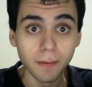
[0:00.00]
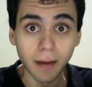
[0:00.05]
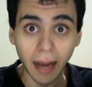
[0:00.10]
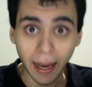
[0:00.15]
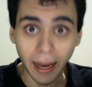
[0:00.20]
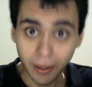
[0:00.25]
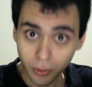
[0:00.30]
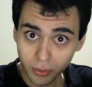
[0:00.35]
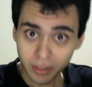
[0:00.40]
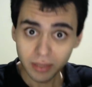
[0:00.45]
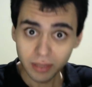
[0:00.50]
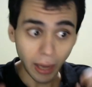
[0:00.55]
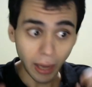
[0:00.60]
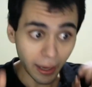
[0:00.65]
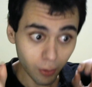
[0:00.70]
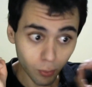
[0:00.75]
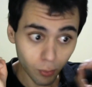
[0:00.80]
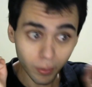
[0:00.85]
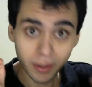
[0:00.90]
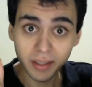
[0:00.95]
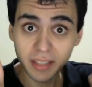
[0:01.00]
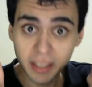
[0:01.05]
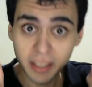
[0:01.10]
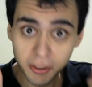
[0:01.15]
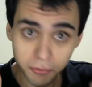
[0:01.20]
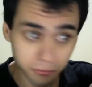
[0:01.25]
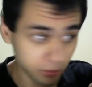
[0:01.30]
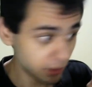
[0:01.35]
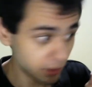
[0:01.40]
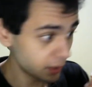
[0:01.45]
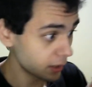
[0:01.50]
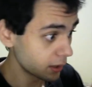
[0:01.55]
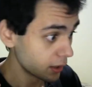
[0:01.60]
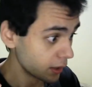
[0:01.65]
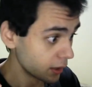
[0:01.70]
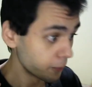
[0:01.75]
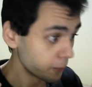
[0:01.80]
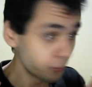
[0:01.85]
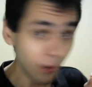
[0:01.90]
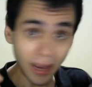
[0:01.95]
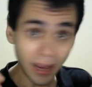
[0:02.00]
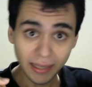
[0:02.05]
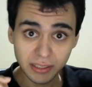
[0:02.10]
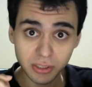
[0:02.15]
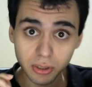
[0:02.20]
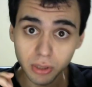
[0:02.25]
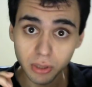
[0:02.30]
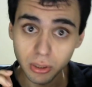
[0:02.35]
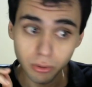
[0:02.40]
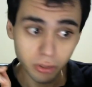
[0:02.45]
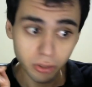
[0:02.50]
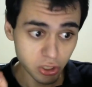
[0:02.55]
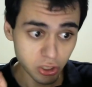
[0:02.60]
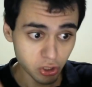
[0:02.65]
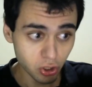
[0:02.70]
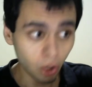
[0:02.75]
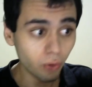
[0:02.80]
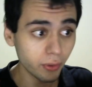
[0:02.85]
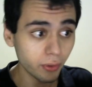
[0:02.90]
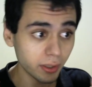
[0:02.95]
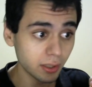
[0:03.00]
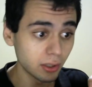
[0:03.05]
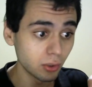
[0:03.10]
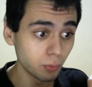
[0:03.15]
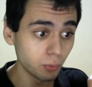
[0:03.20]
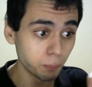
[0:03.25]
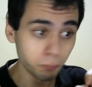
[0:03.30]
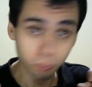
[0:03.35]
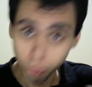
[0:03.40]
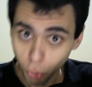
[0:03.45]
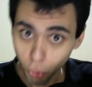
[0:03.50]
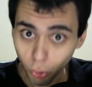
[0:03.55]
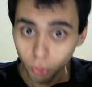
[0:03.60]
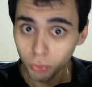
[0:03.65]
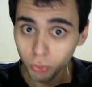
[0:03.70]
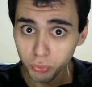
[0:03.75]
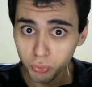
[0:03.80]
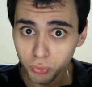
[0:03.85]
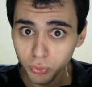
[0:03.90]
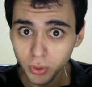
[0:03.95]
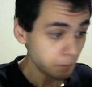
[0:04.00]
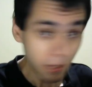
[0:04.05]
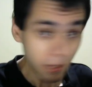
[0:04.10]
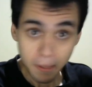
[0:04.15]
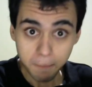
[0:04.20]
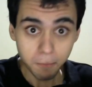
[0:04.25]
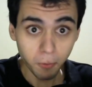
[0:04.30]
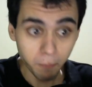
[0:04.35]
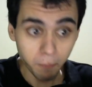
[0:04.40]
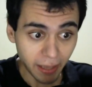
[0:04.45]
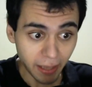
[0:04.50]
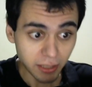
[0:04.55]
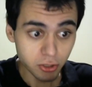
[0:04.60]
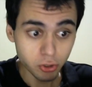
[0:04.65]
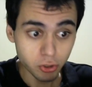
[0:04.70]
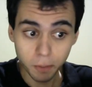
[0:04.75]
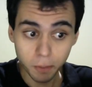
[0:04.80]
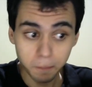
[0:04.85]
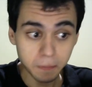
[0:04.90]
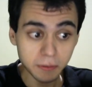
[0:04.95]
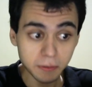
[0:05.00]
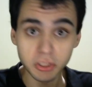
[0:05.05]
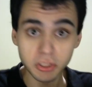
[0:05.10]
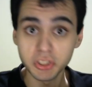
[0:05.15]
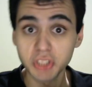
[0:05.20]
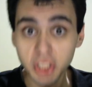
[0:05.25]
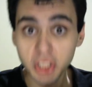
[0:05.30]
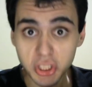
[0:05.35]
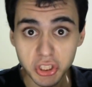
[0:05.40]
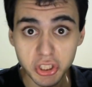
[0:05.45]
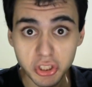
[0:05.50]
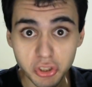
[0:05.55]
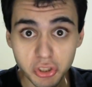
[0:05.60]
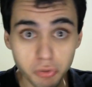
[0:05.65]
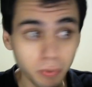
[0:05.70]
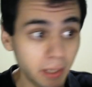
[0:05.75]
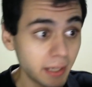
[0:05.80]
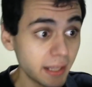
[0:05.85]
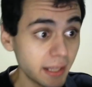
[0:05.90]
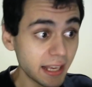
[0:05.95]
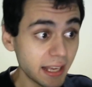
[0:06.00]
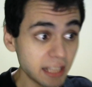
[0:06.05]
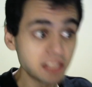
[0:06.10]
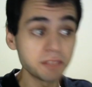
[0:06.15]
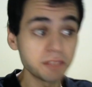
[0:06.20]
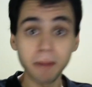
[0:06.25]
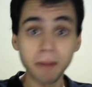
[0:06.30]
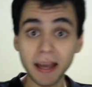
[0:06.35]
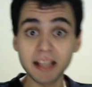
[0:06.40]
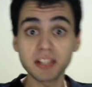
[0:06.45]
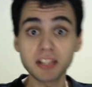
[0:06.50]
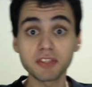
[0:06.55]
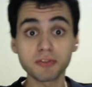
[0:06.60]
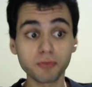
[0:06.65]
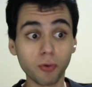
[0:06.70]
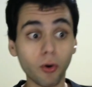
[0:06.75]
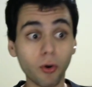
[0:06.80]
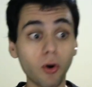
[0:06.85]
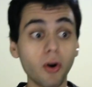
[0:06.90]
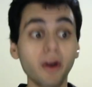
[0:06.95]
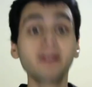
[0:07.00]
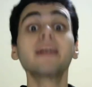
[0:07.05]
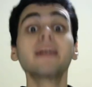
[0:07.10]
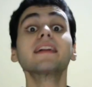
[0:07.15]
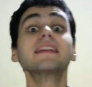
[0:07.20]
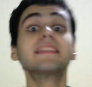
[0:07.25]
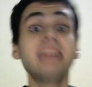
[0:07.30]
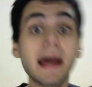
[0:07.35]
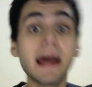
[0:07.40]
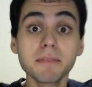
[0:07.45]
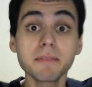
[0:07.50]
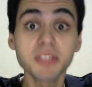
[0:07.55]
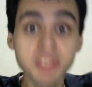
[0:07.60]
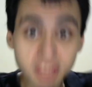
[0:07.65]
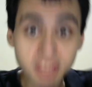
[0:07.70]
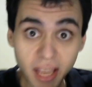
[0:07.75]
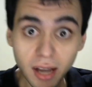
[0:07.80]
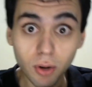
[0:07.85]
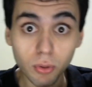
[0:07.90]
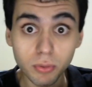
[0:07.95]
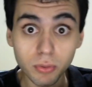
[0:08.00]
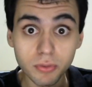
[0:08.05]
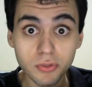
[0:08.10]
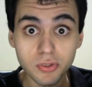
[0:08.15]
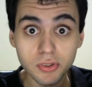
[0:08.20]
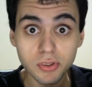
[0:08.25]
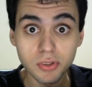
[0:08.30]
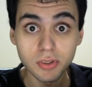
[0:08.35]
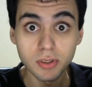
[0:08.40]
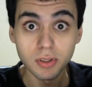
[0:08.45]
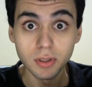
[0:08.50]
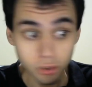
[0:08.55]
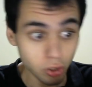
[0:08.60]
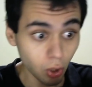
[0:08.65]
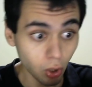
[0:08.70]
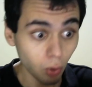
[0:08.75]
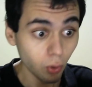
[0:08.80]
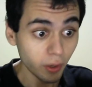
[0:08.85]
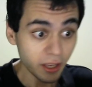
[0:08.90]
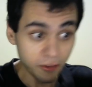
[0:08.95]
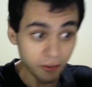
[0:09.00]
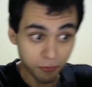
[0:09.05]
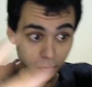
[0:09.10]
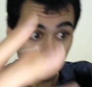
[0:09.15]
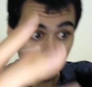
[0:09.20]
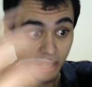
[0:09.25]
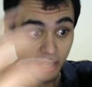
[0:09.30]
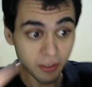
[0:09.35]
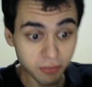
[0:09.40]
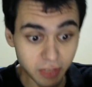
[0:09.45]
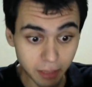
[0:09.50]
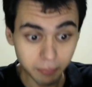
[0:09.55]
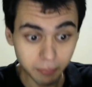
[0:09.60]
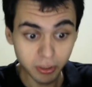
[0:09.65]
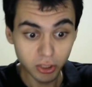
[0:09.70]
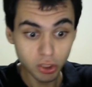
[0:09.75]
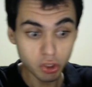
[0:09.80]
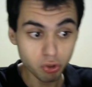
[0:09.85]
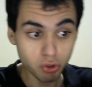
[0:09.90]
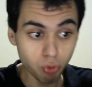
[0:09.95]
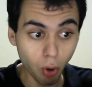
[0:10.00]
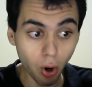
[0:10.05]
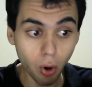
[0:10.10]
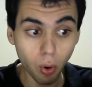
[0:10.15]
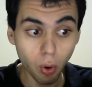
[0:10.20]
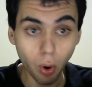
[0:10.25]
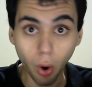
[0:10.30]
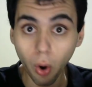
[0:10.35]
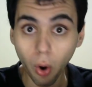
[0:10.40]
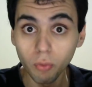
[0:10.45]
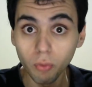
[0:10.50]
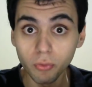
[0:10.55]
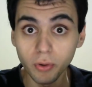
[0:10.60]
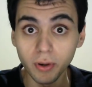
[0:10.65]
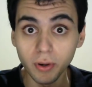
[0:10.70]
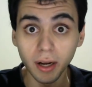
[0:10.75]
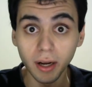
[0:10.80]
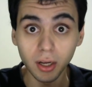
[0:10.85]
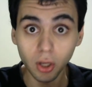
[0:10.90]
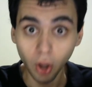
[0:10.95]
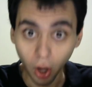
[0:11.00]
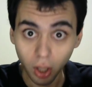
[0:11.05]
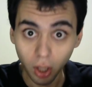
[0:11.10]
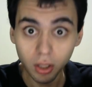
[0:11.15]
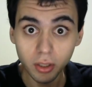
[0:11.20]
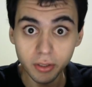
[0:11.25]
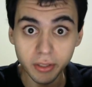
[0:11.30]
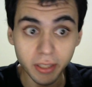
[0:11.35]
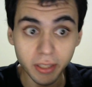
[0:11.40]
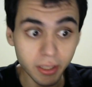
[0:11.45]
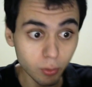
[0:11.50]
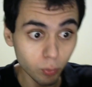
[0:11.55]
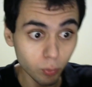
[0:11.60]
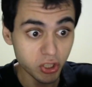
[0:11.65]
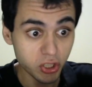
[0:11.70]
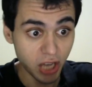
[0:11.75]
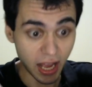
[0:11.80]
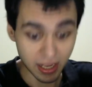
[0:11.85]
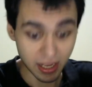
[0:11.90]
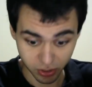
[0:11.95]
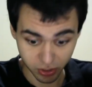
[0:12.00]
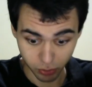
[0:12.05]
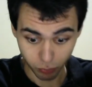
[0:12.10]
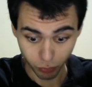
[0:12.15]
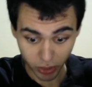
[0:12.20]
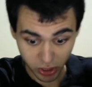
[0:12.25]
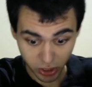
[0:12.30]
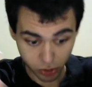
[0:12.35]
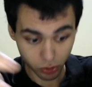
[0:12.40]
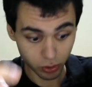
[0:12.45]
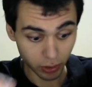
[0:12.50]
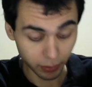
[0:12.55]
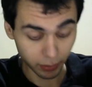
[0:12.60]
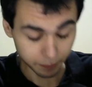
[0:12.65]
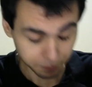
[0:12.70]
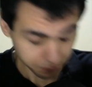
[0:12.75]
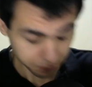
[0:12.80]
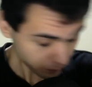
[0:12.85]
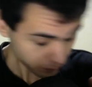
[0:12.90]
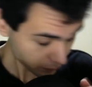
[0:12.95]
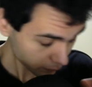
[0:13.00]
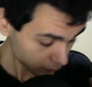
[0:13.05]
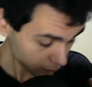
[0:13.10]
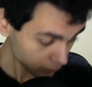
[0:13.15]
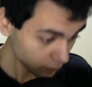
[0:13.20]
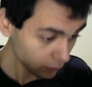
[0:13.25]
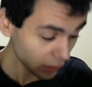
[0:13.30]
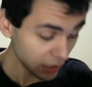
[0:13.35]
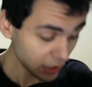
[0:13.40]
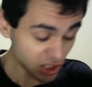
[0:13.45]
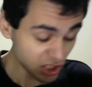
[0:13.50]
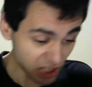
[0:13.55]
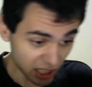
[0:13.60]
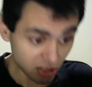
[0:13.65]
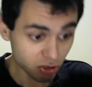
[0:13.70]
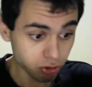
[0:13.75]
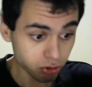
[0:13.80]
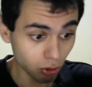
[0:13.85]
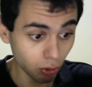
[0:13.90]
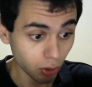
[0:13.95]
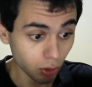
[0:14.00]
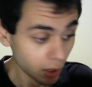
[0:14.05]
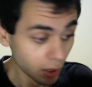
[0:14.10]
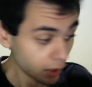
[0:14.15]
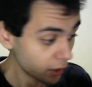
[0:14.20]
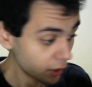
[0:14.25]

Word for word: I don't, I don't want to give uh, practical historical proof people make stupid decisions when it's based for themselves. So if you give them control over a colony which has a, res- a central,